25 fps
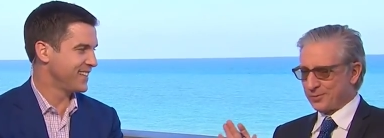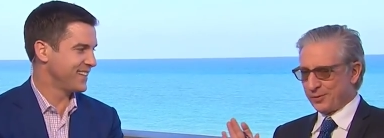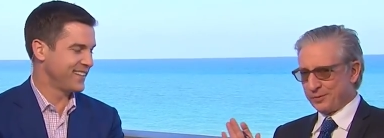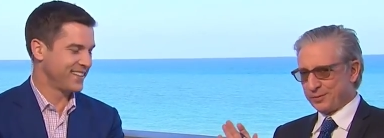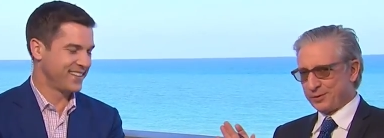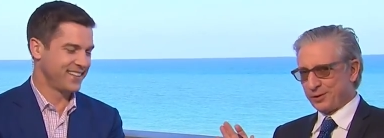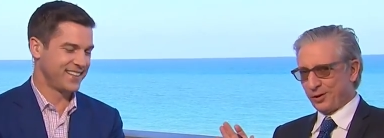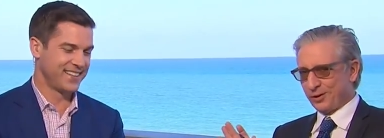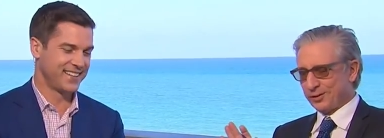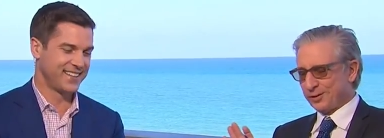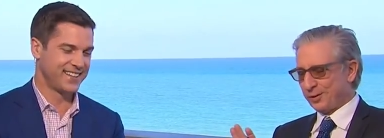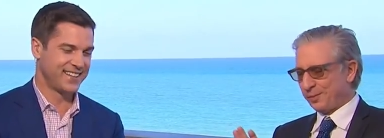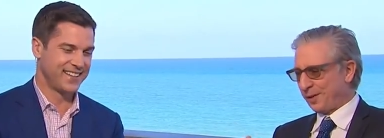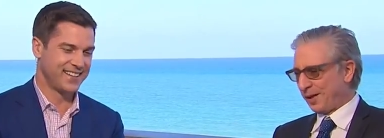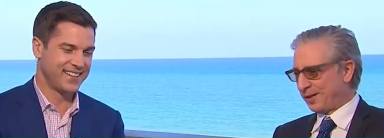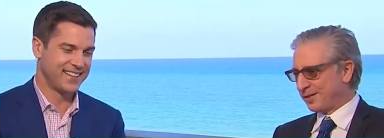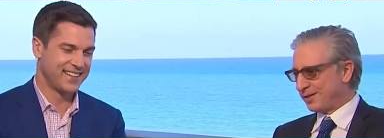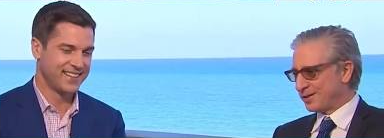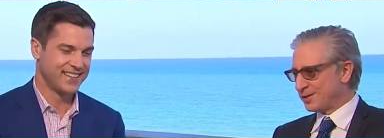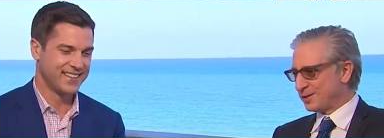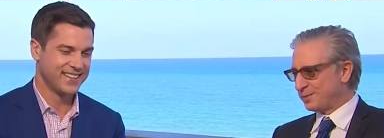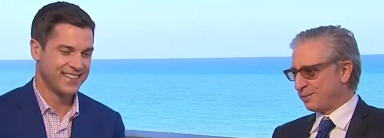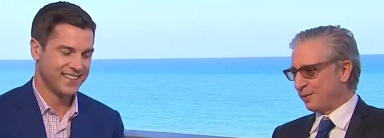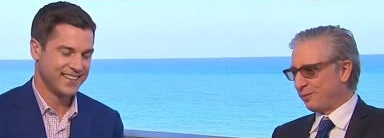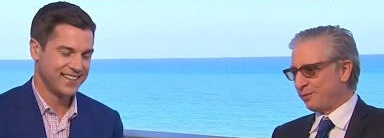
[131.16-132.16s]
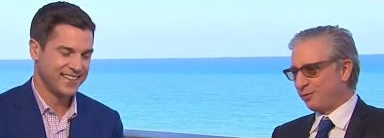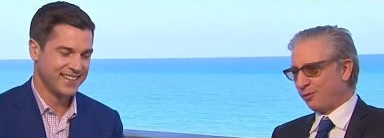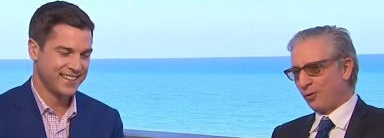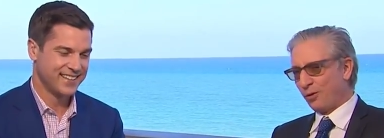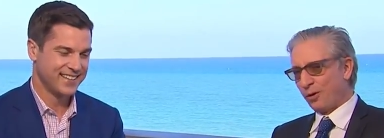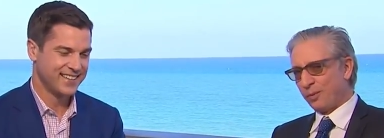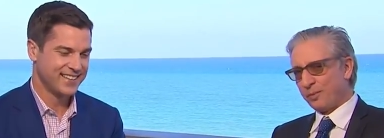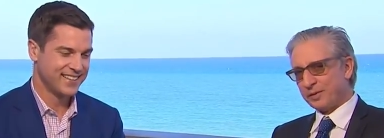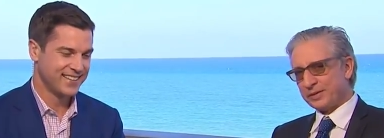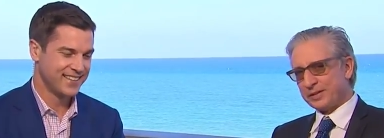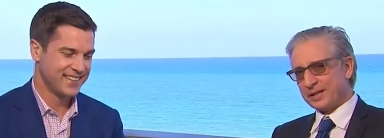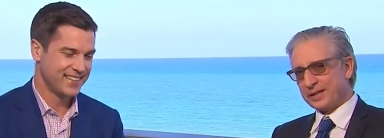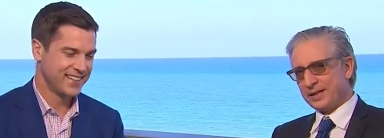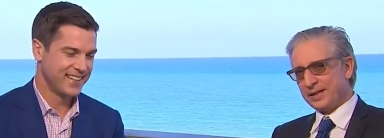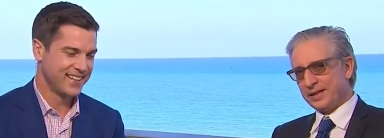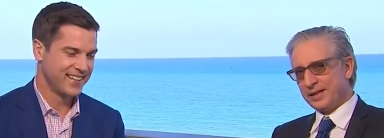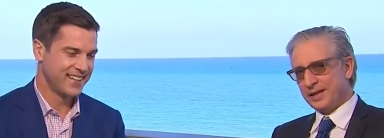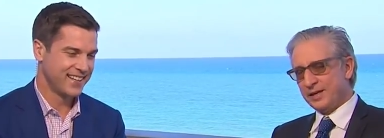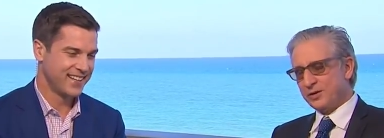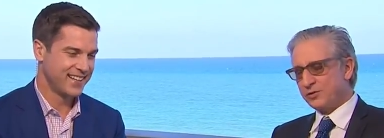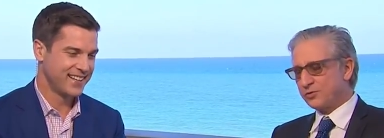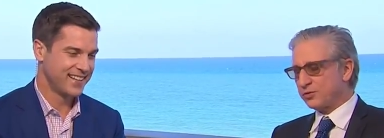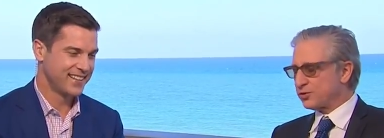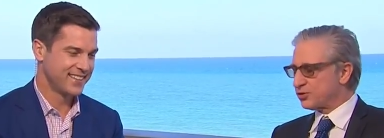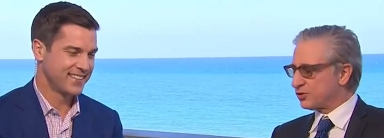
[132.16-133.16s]
Speaker 1: We've talked about this before, but the
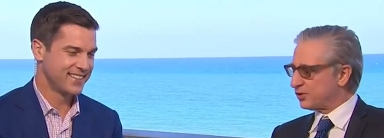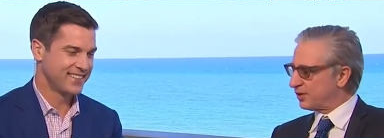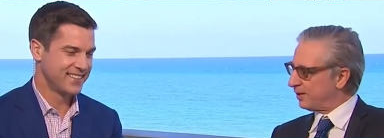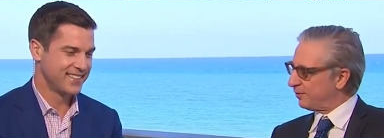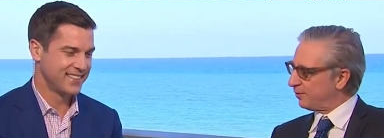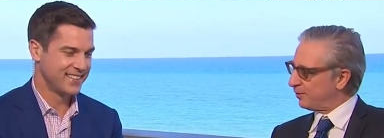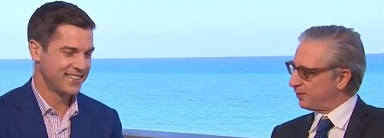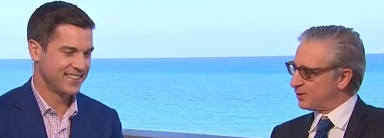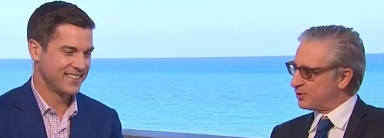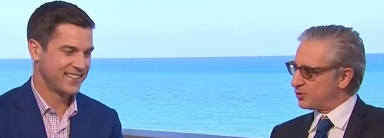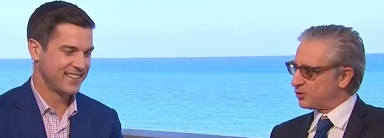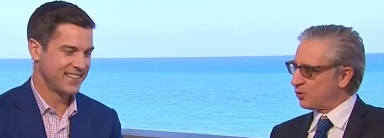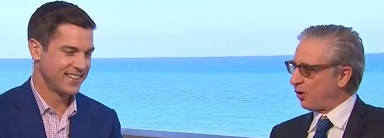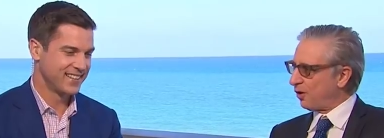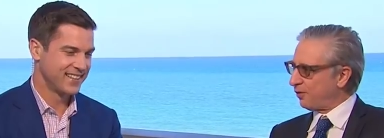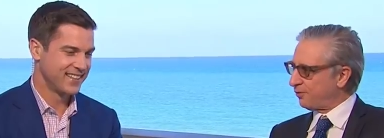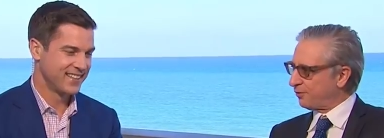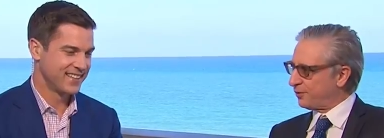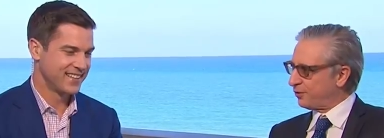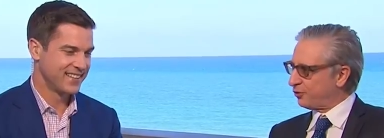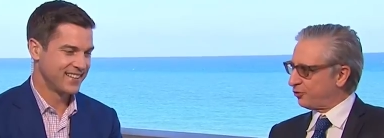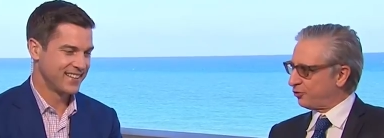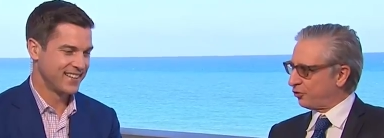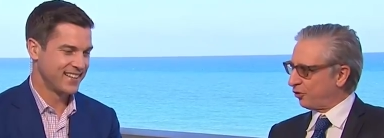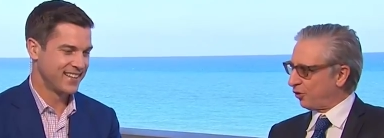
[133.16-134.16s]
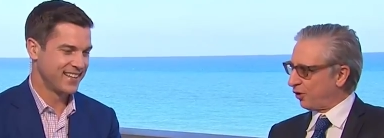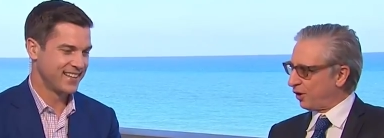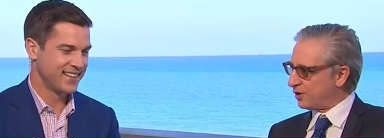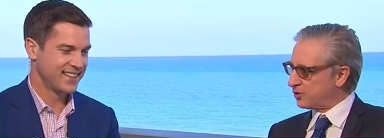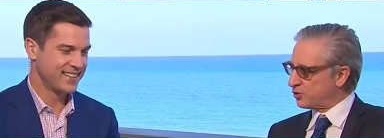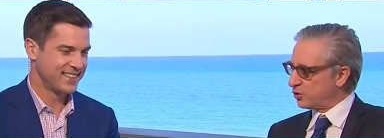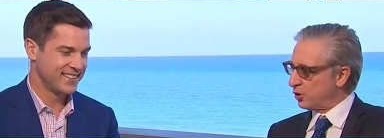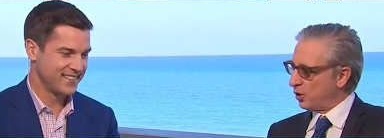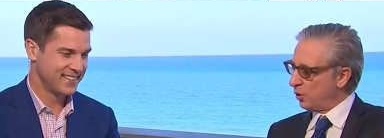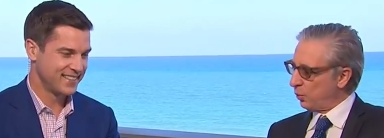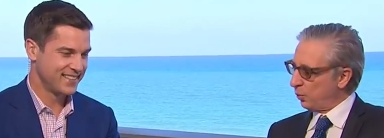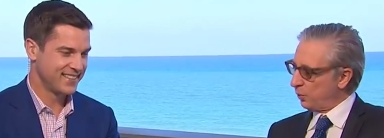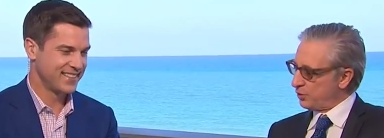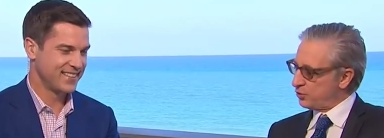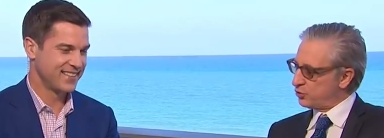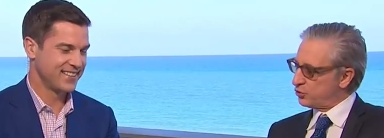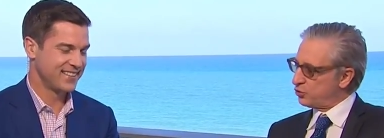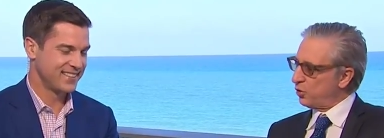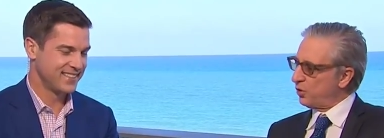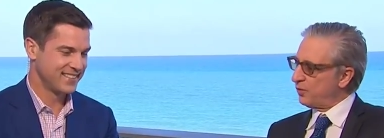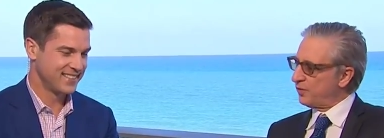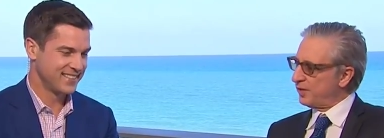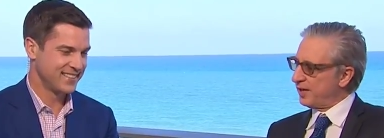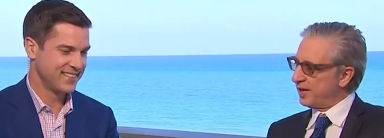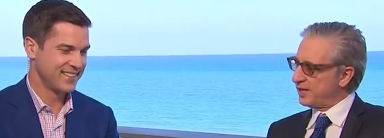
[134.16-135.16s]
interest level is off the charts. We
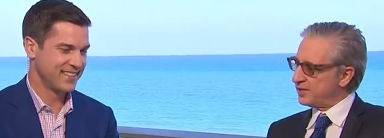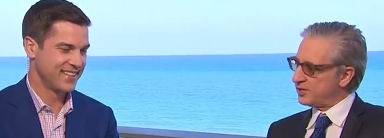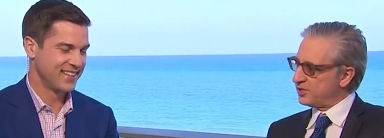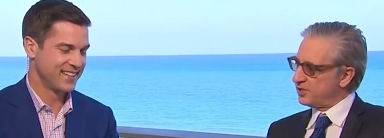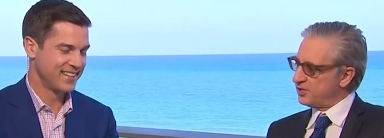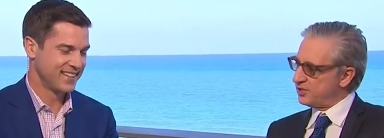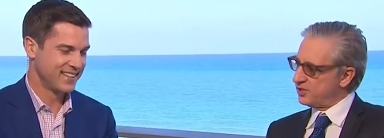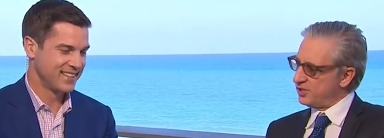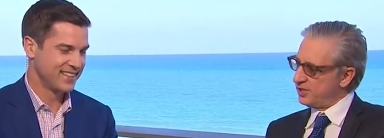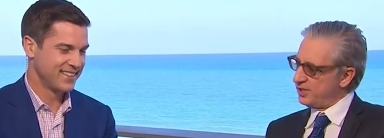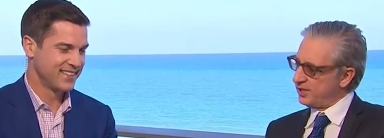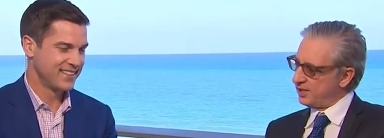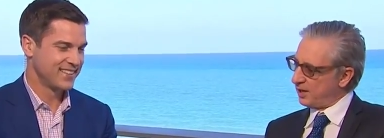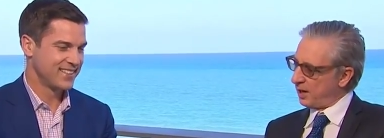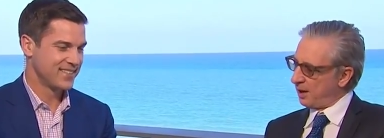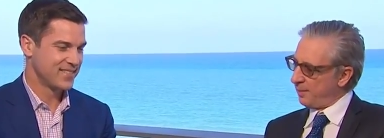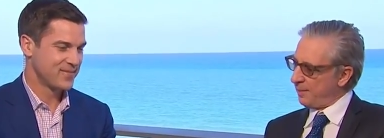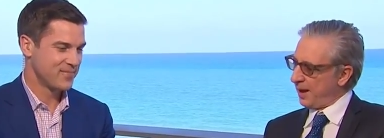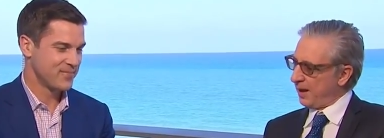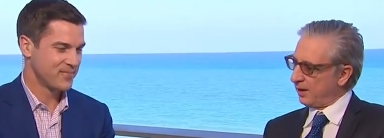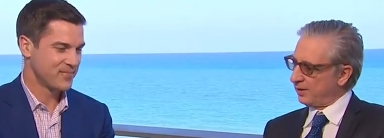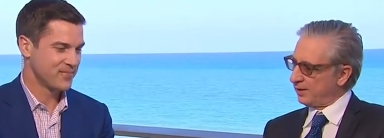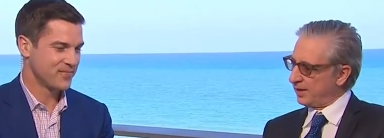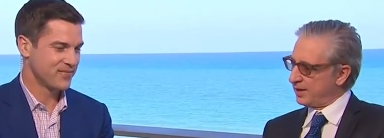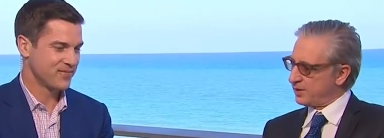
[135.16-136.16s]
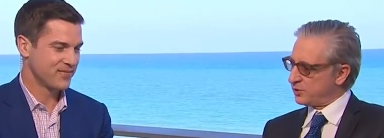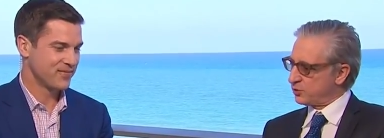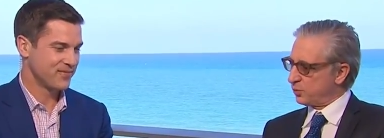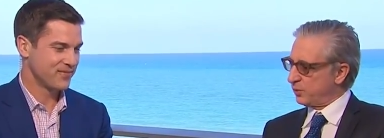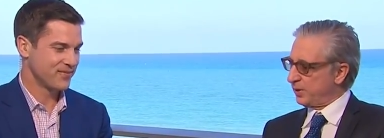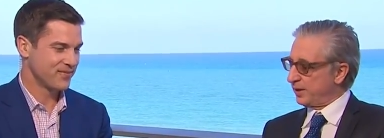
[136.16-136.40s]
saw the SEC come out last